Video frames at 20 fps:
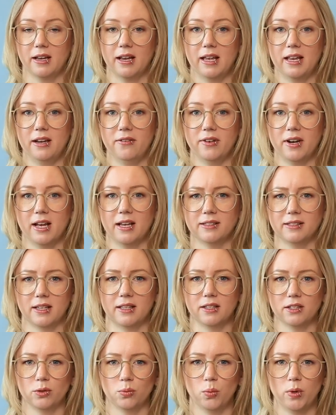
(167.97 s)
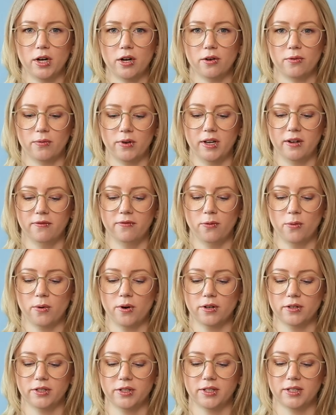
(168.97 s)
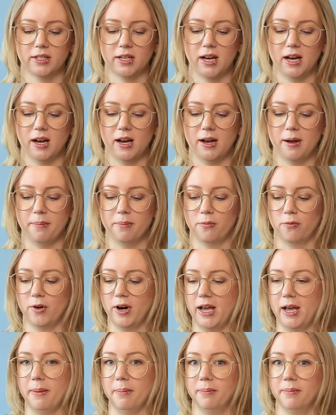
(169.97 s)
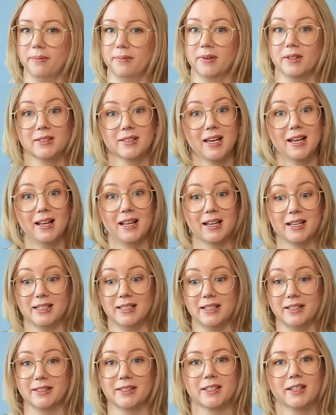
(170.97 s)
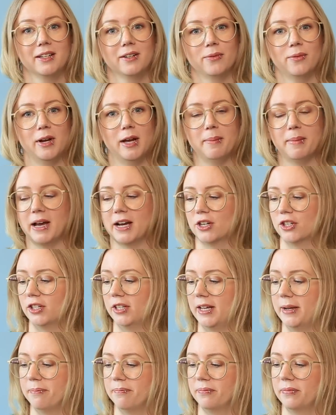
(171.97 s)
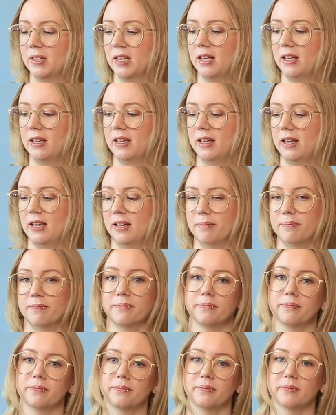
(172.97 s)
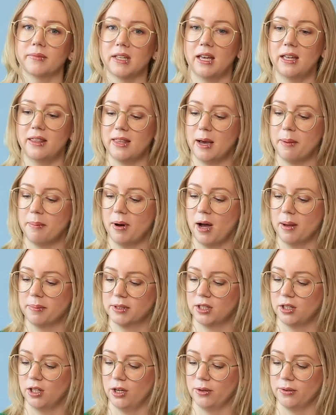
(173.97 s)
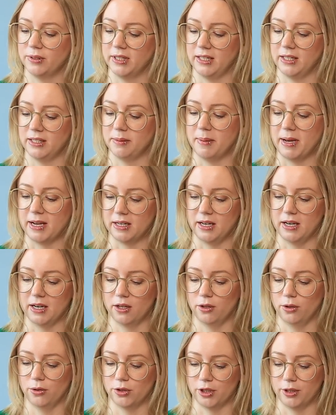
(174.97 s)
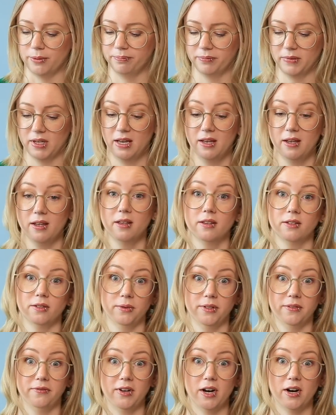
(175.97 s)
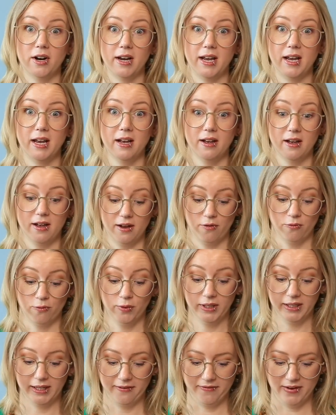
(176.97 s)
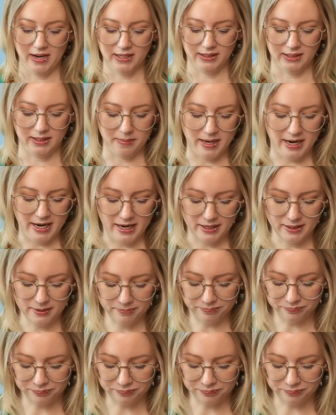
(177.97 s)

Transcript: It even has like this weird reinforced rim. Kind of like a disc rim, actually. And that pops closed in its magnetic closure. So it's a really fancy bag.